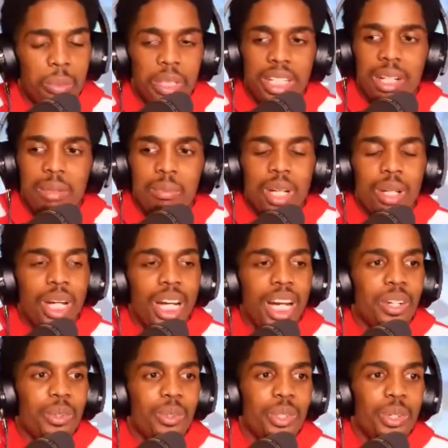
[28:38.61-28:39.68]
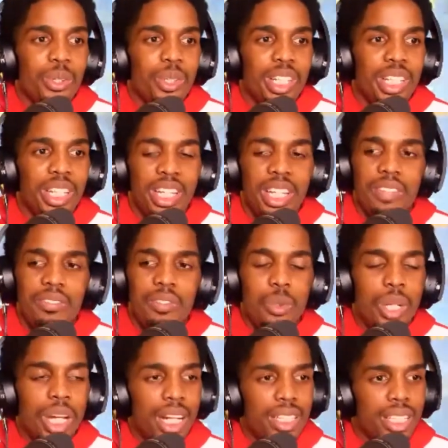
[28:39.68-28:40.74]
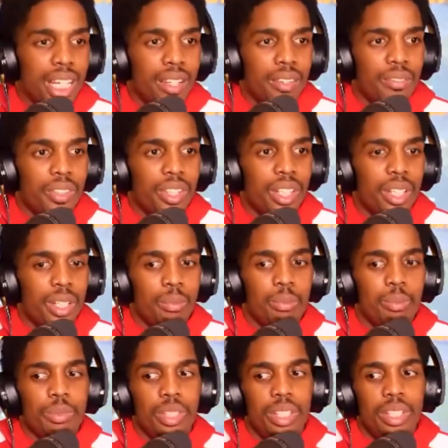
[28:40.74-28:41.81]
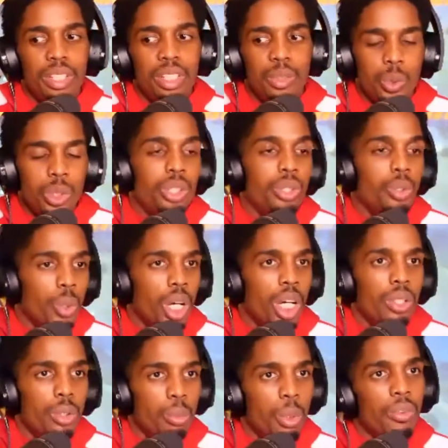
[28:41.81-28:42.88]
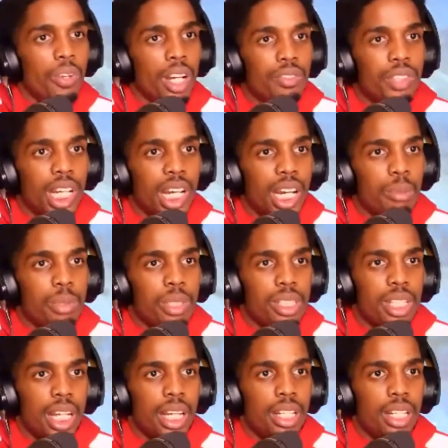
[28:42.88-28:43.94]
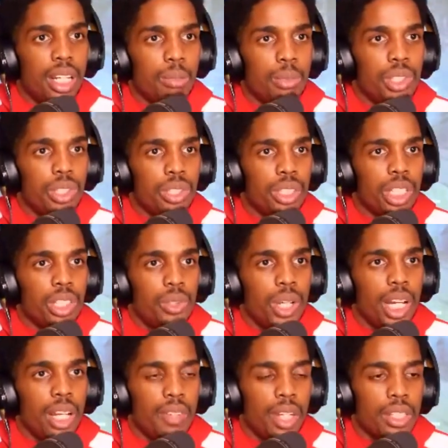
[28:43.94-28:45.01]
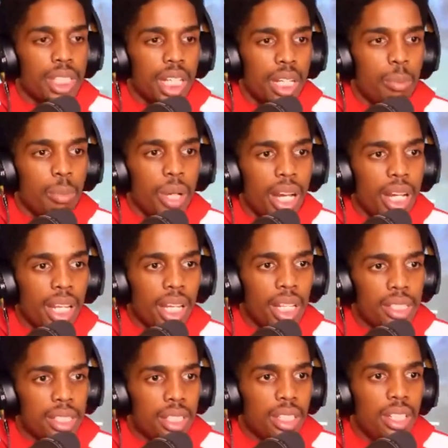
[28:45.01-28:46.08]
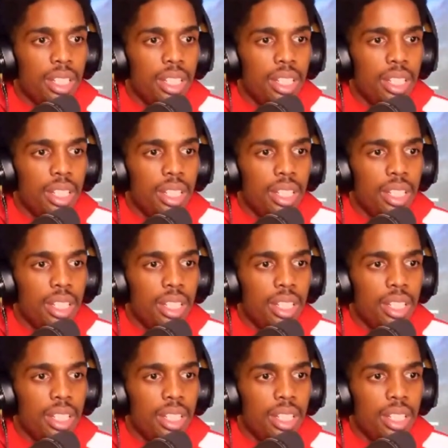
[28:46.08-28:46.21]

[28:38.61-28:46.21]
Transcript: And I'm, I don't know if you guys have, um, well, well, you both have jobs that I'm sure that you have outside of podcasting.